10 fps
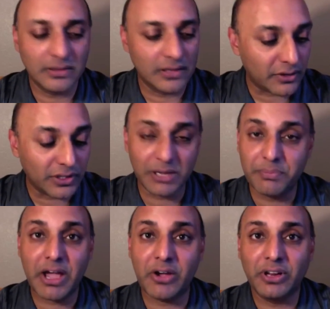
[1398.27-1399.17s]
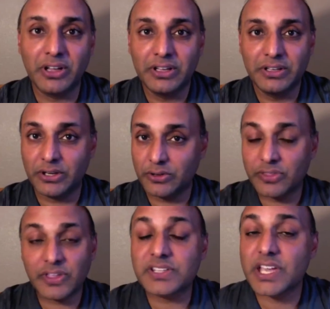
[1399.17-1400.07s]
not only about the
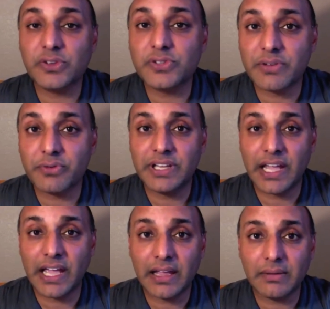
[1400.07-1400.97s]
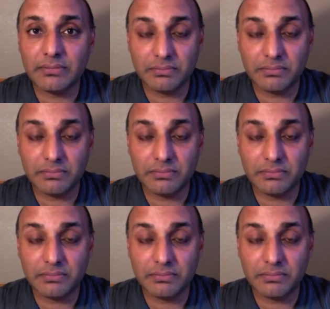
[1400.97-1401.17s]
things I use every day,